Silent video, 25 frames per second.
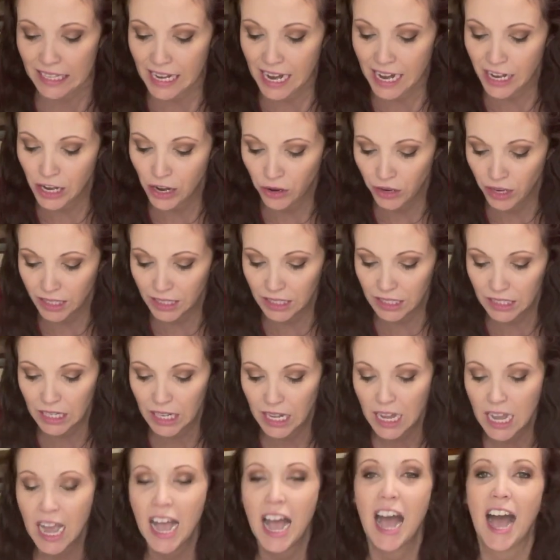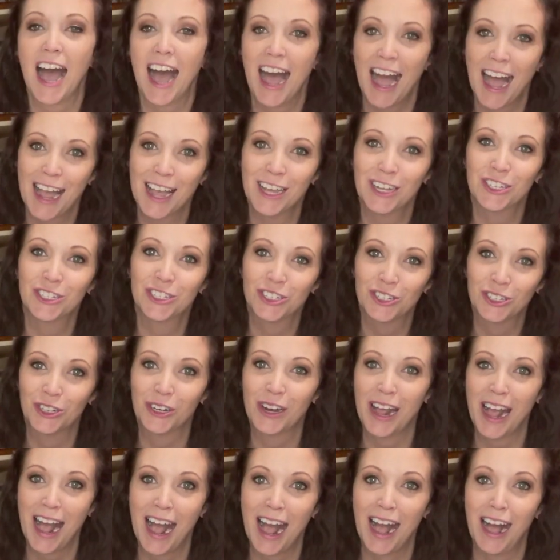that I noticed. I should
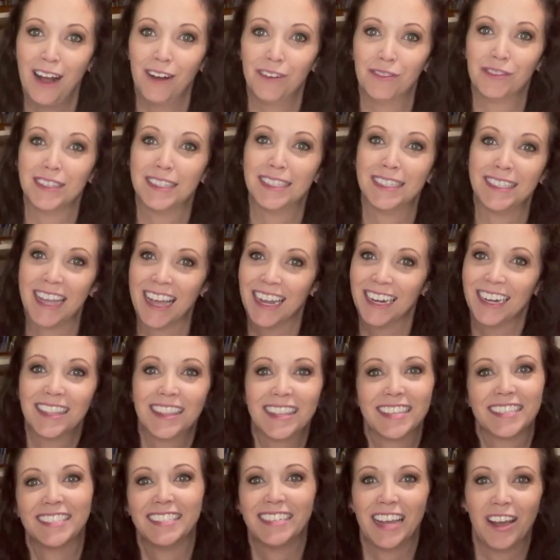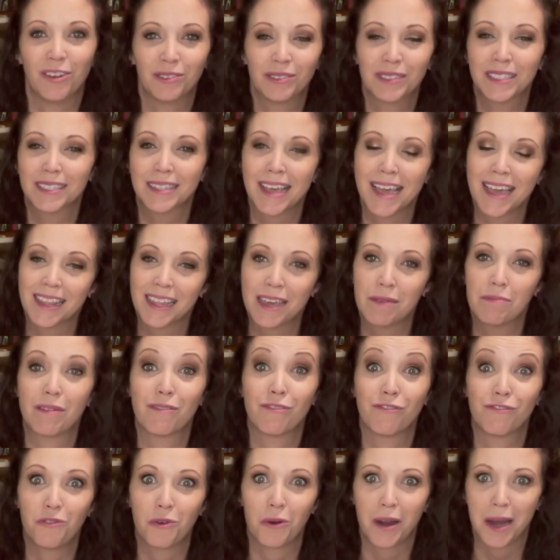have sanded this down slightly
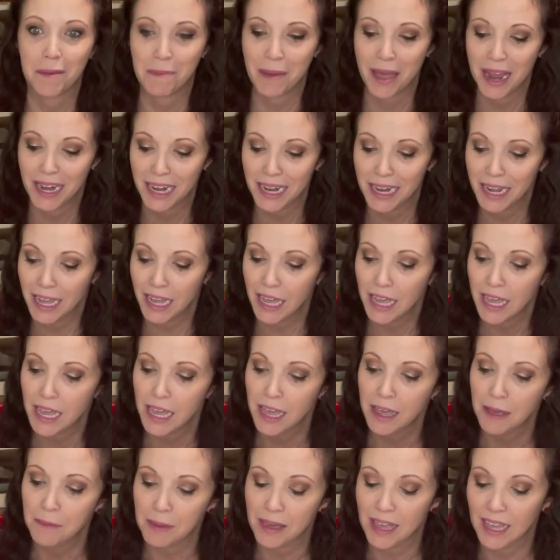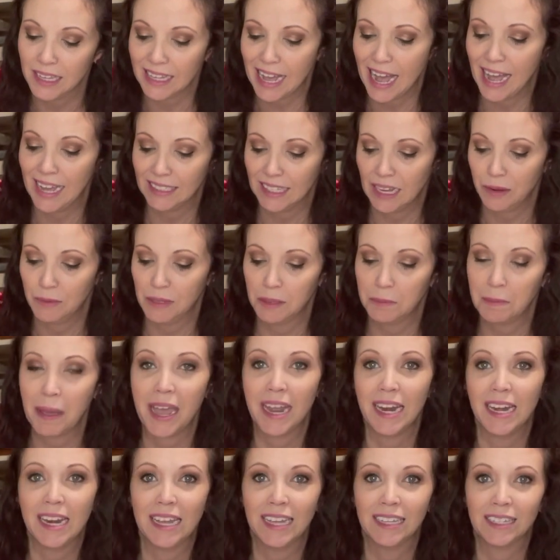before I painted it, because as I was
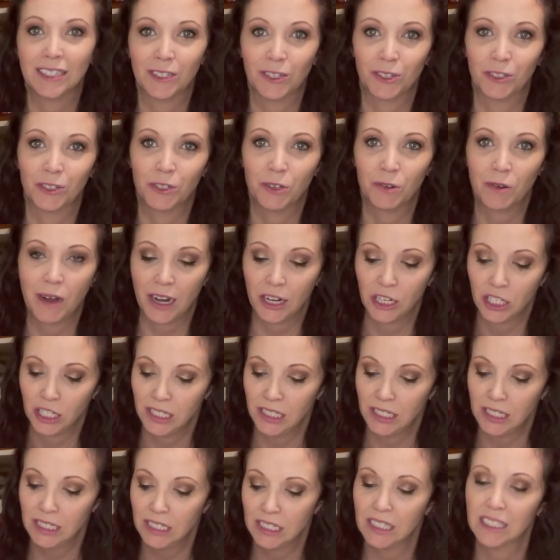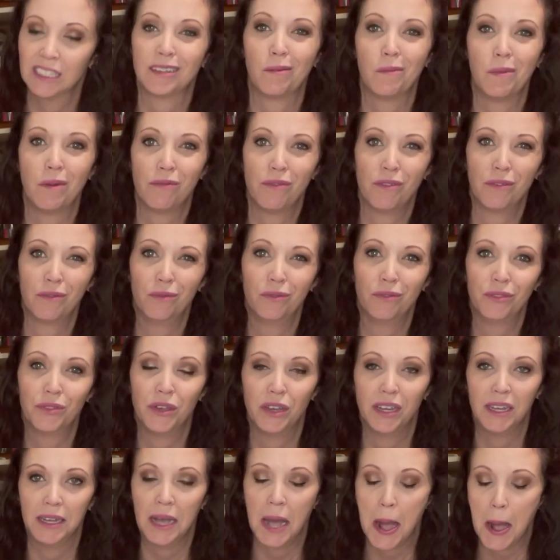painting in certain directions, some of
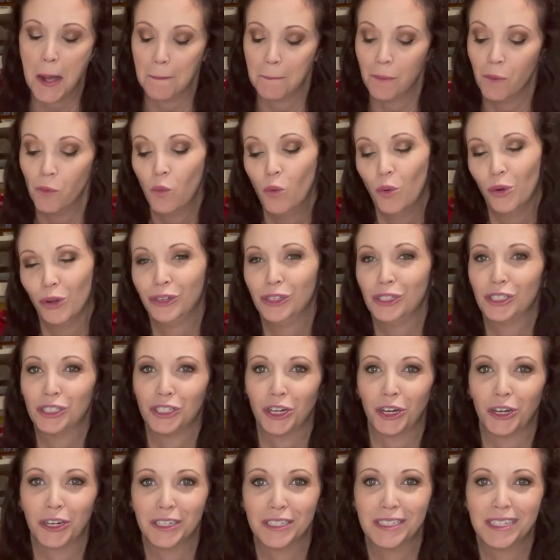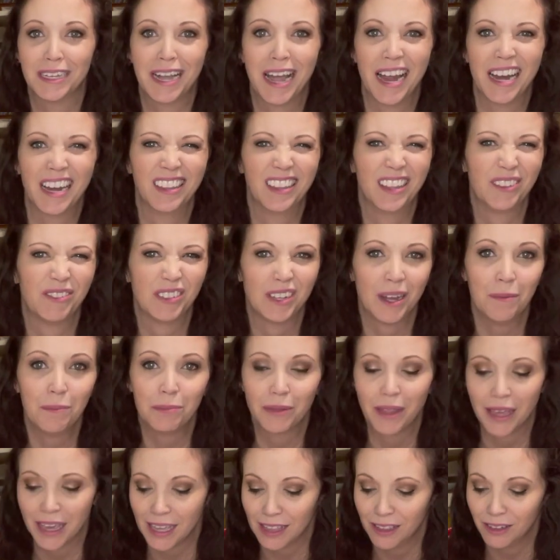the wood started to kind of lift up
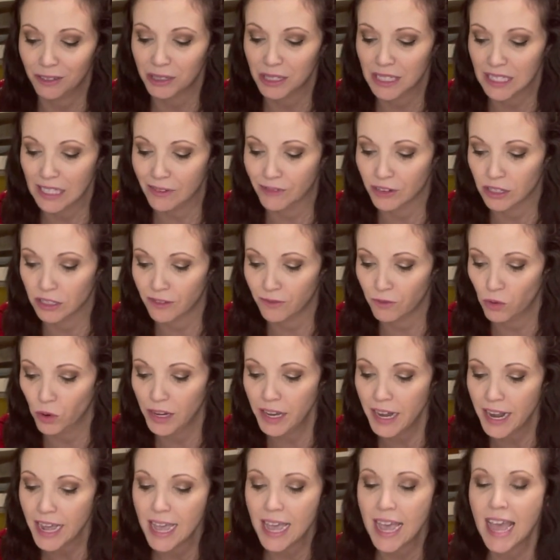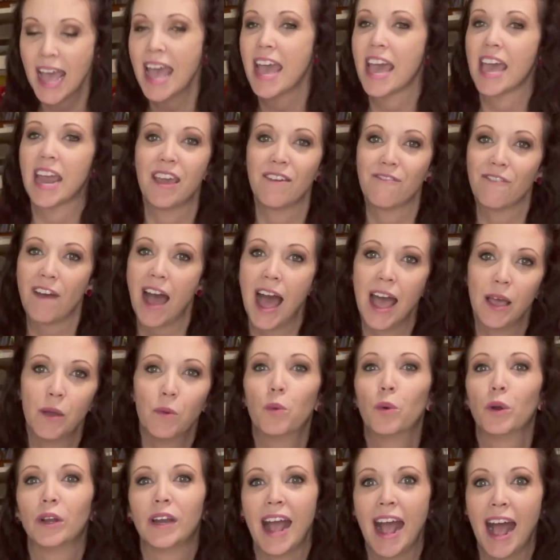like little slivers of wood. And if I
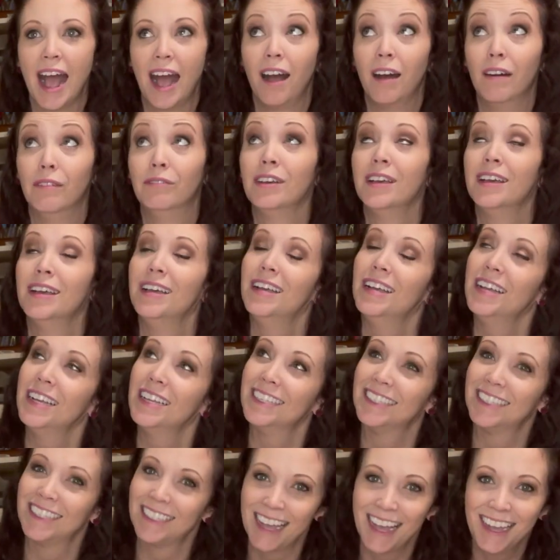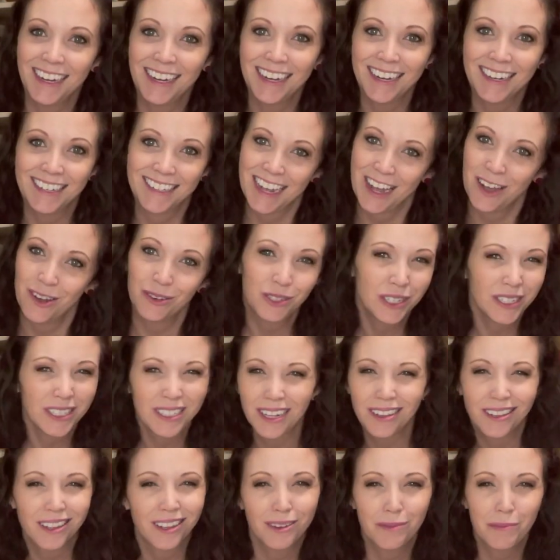would have sanded it down just
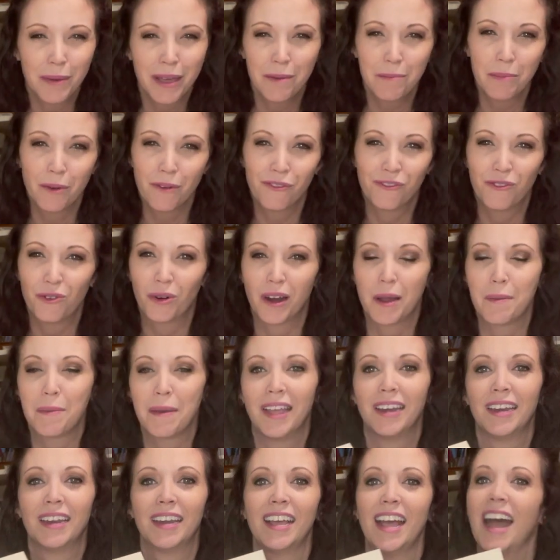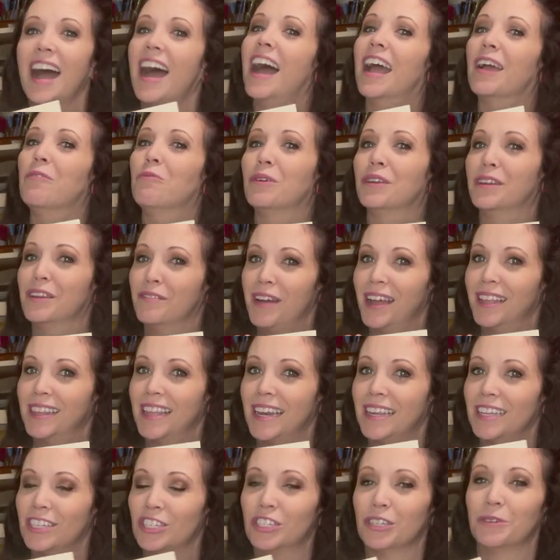a little bit before I painted it, I wouldn't have had
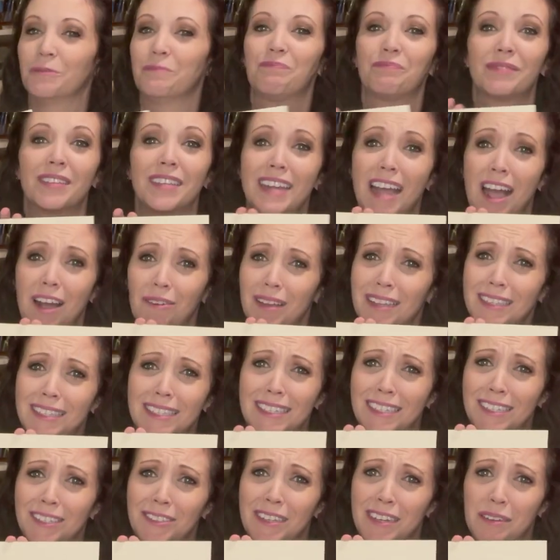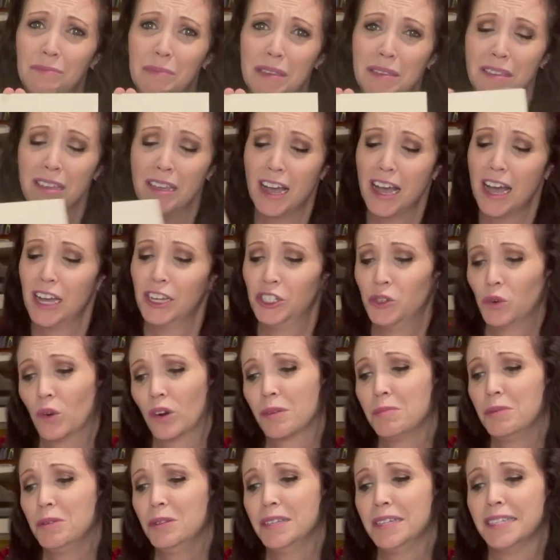that issue. Now, it's still gonna be
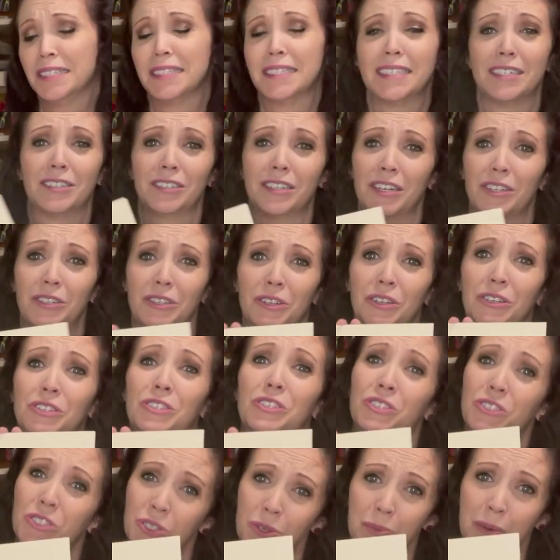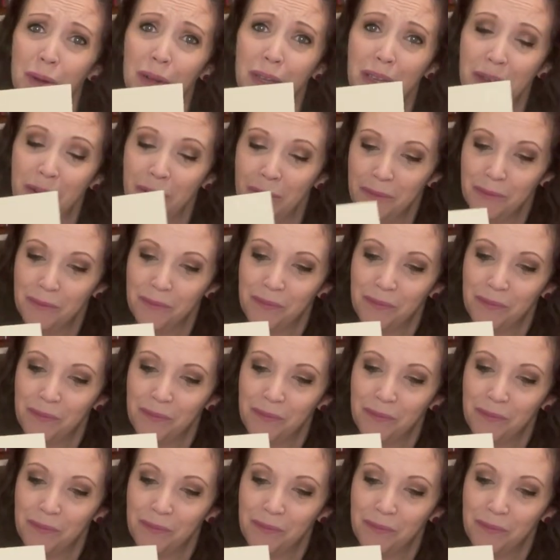adorable and it's still gonna look super cute.